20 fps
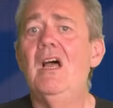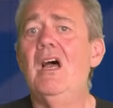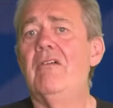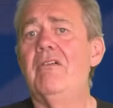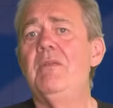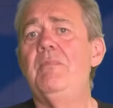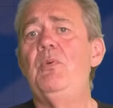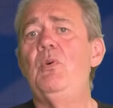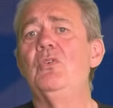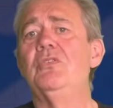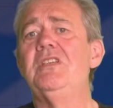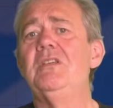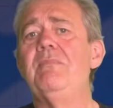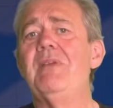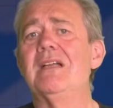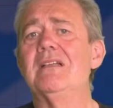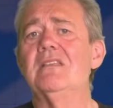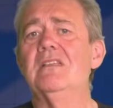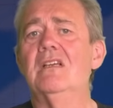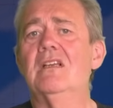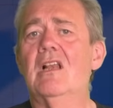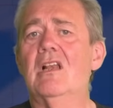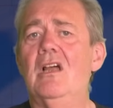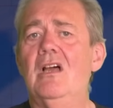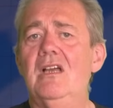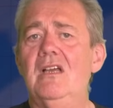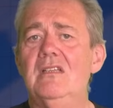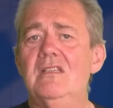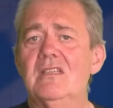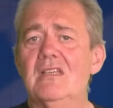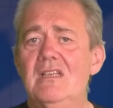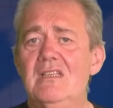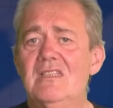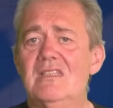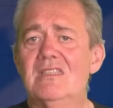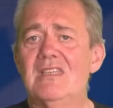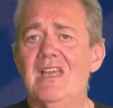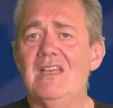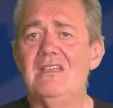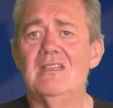I reported back to the client and
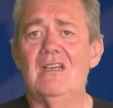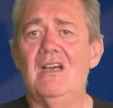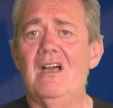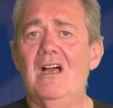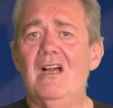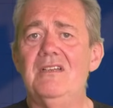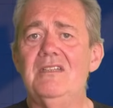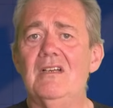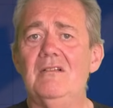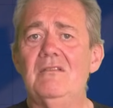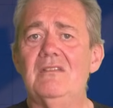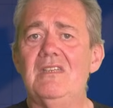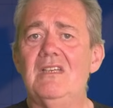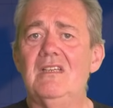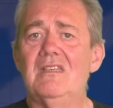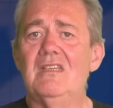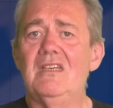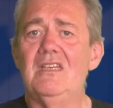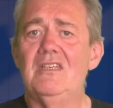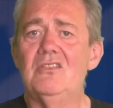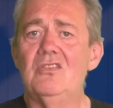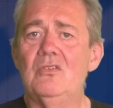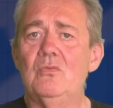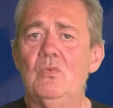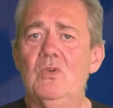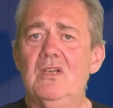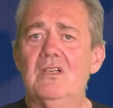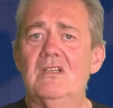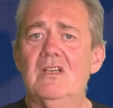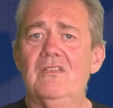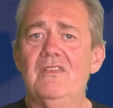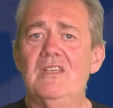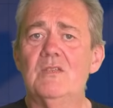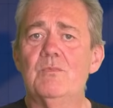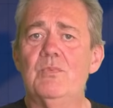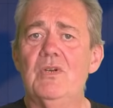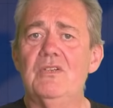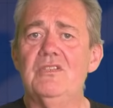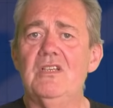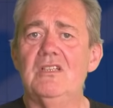said, I don't think that he should work on this
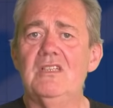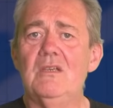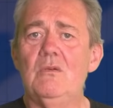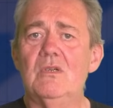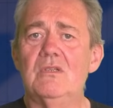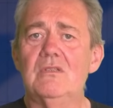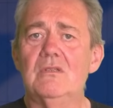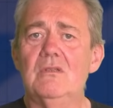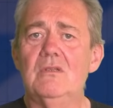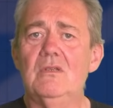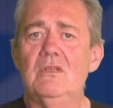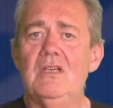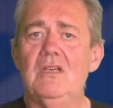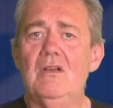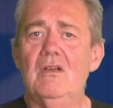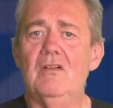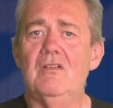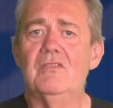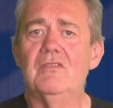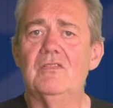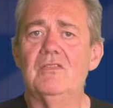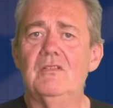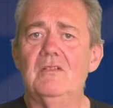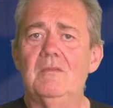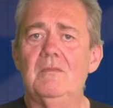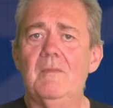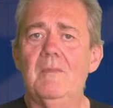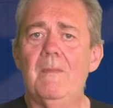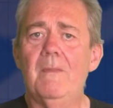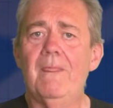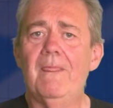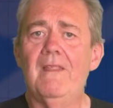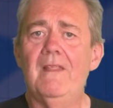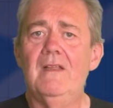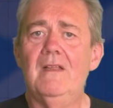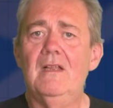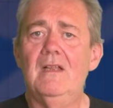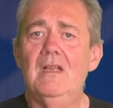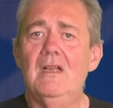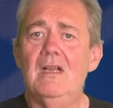project. He wasn't good enough.
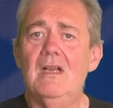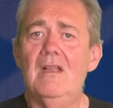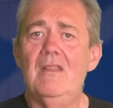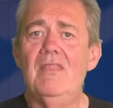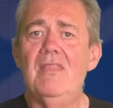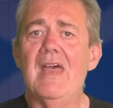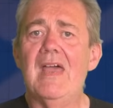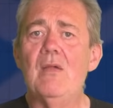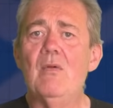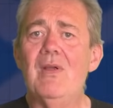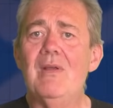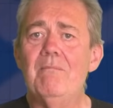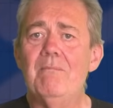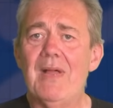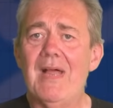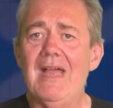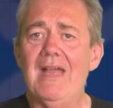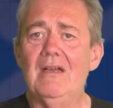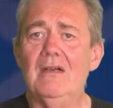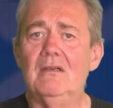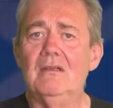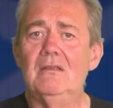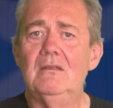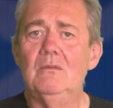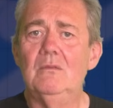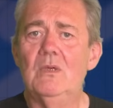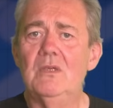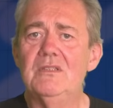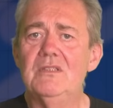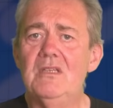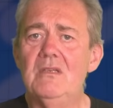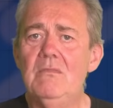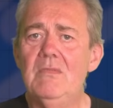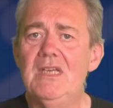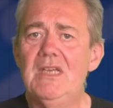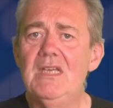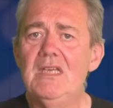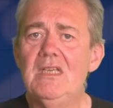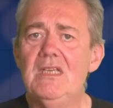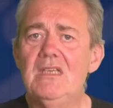And they went pale. What do you
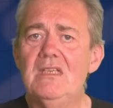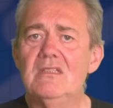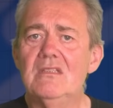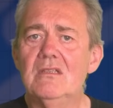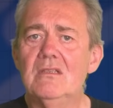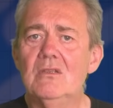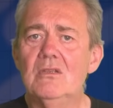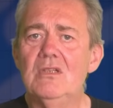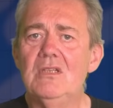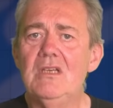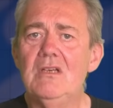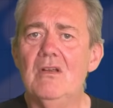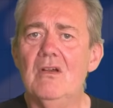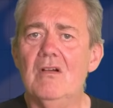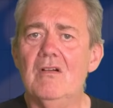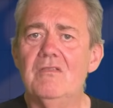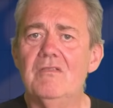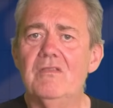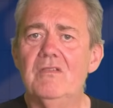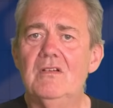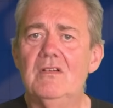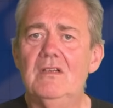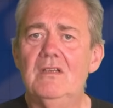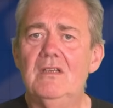mean he isn't good enough?